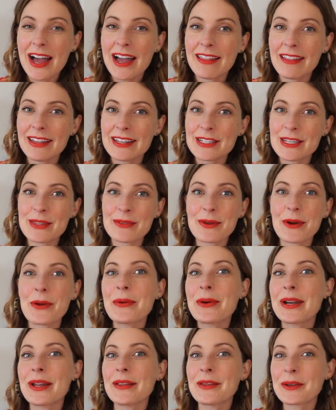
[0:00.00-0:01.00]
I like to
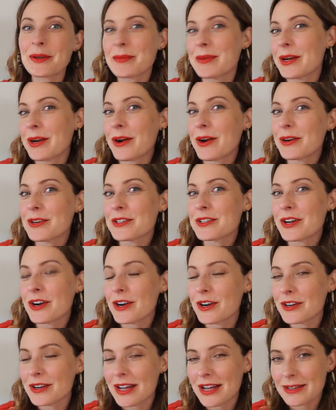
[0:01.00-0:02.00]
throw in a little bit of heart to
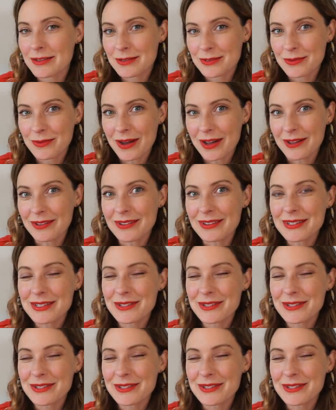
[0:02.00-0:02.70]
heart as well.